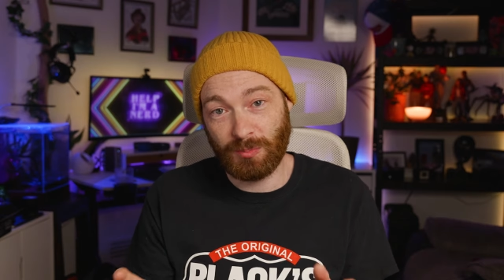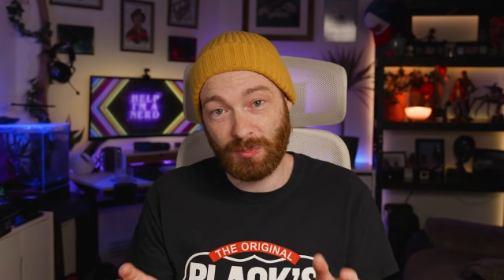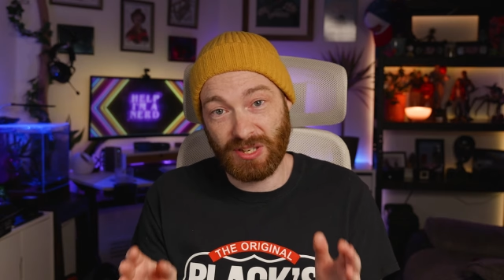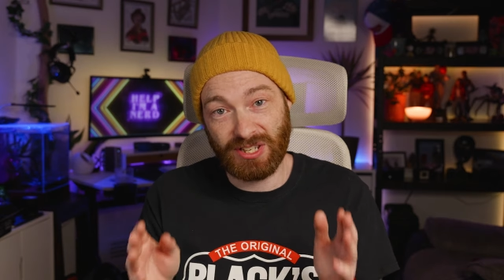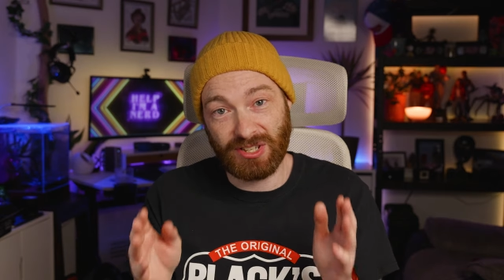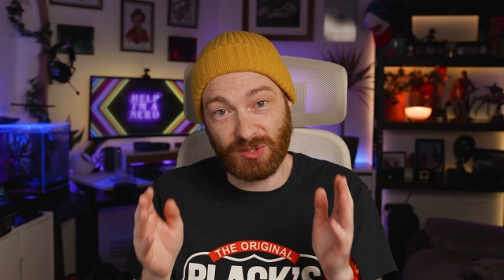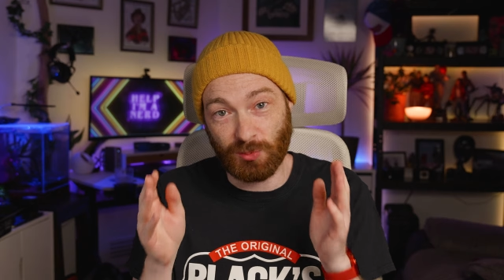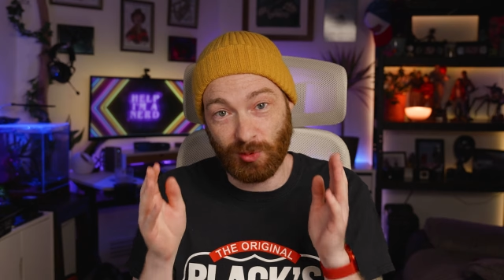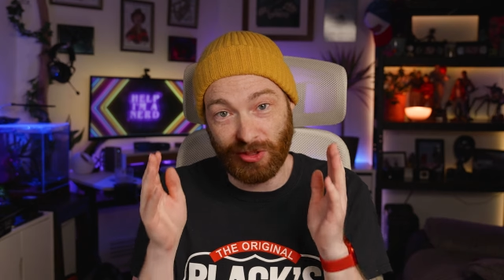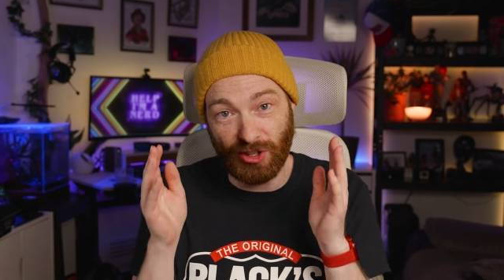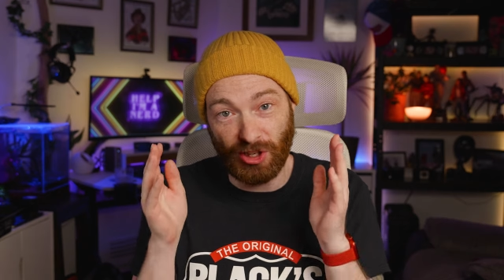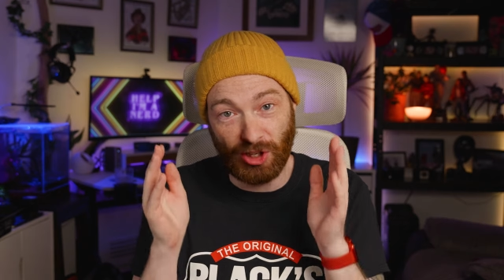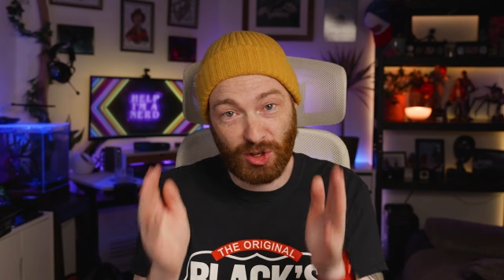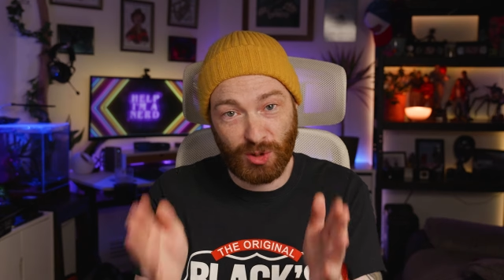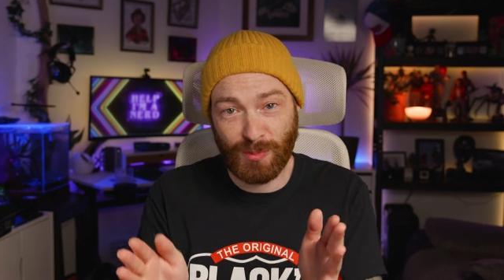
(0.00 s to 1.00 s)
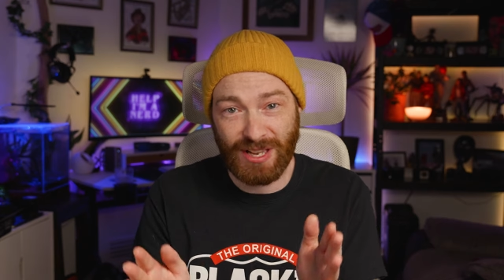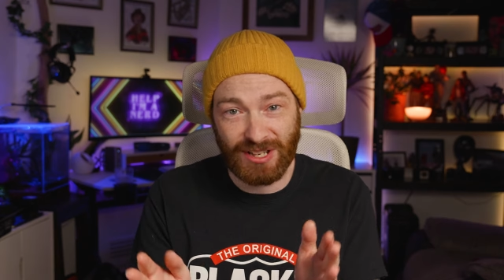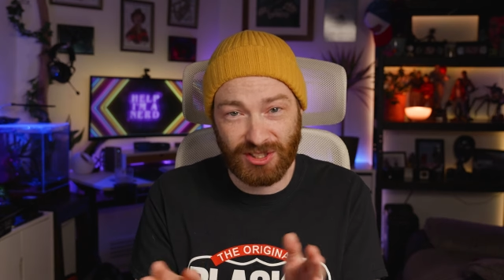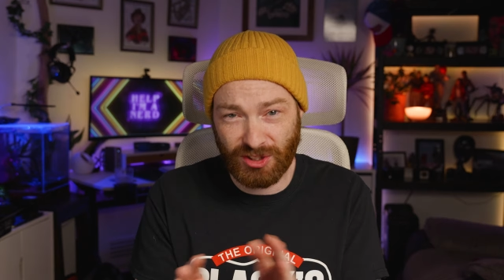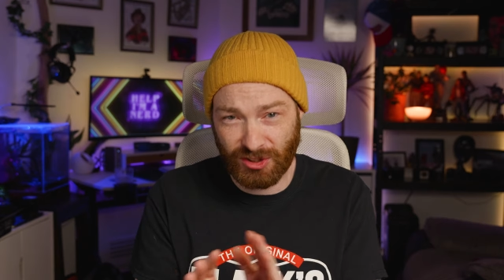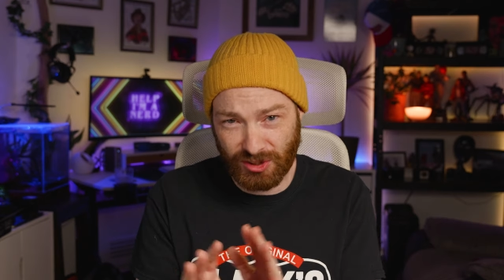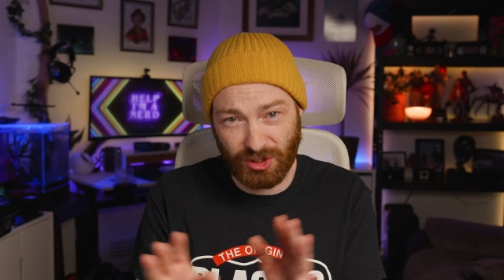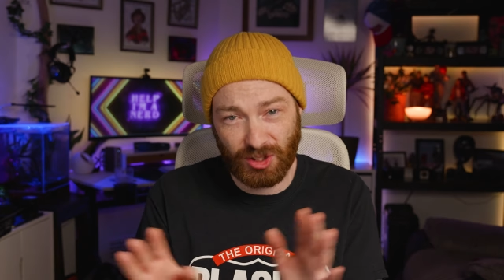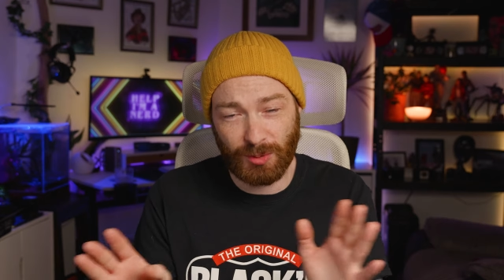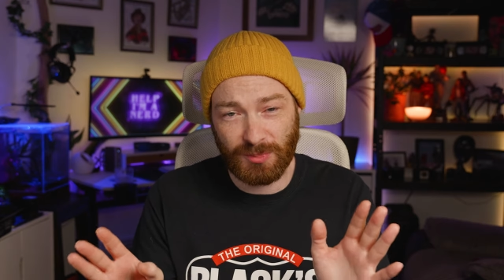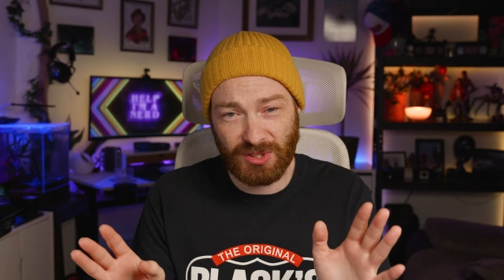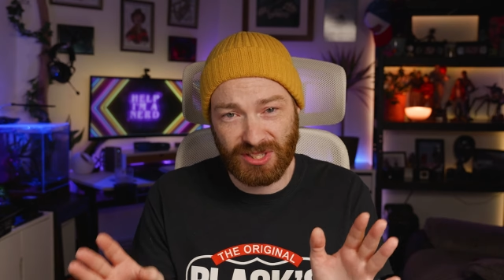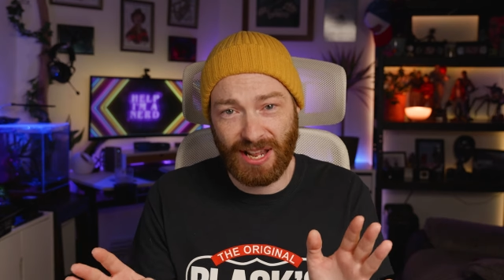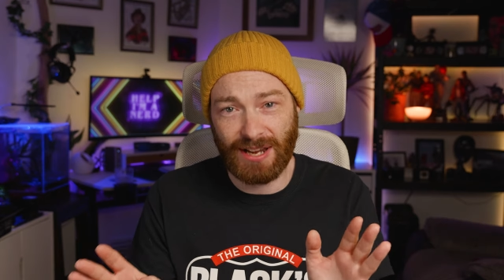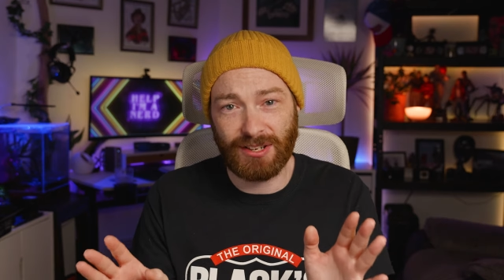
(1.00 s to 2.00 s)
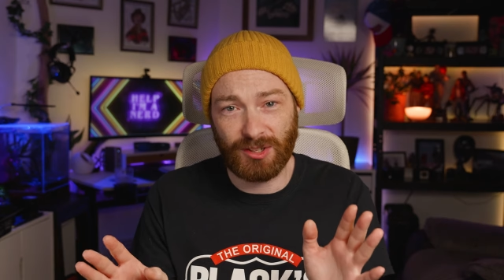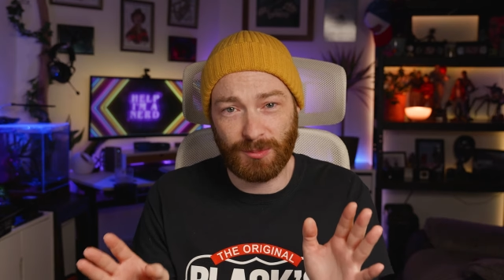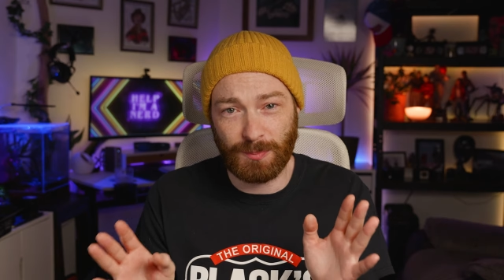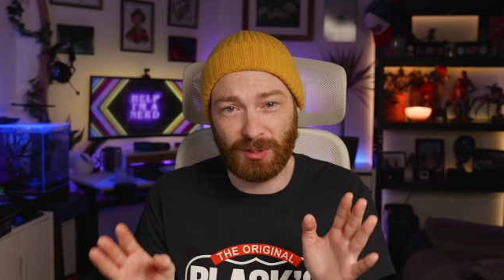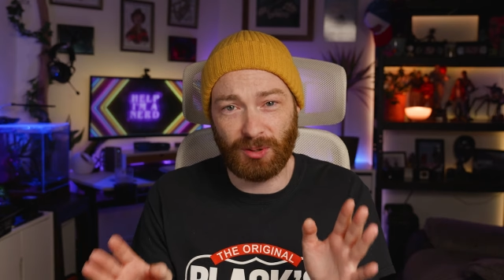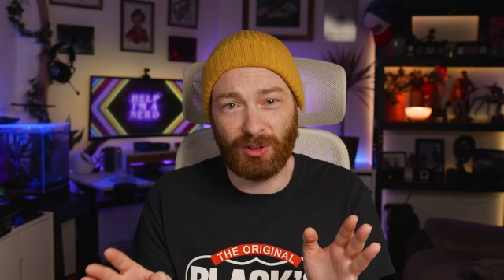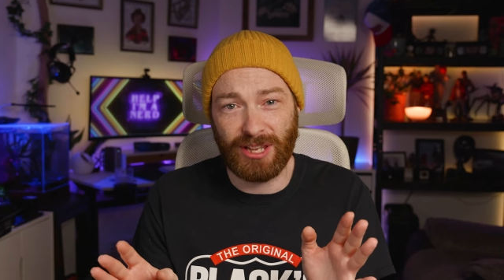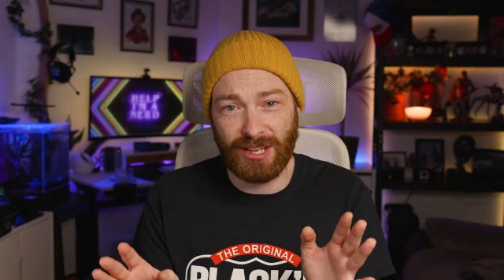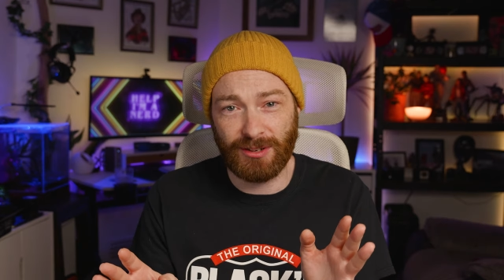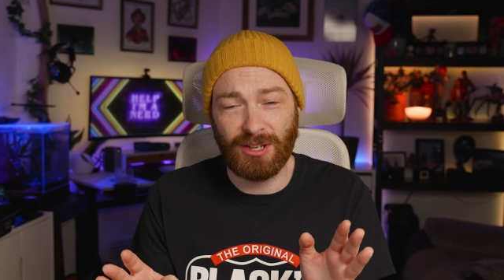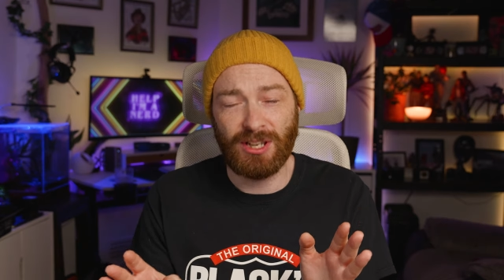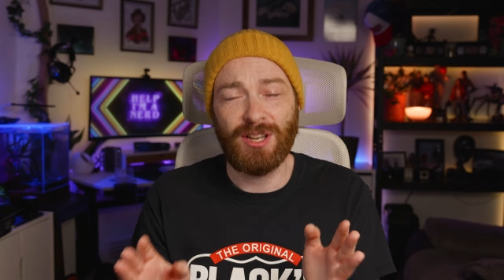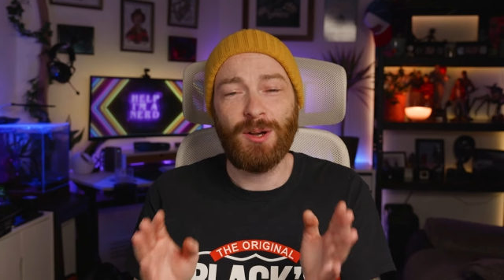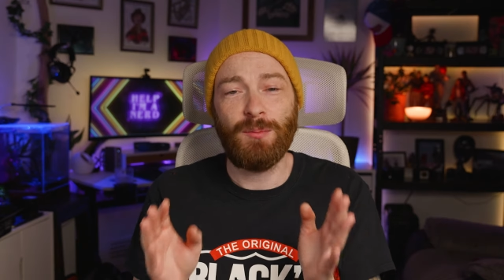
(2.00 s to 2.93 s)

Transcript: because with the Lumix, doesn't come standard built in,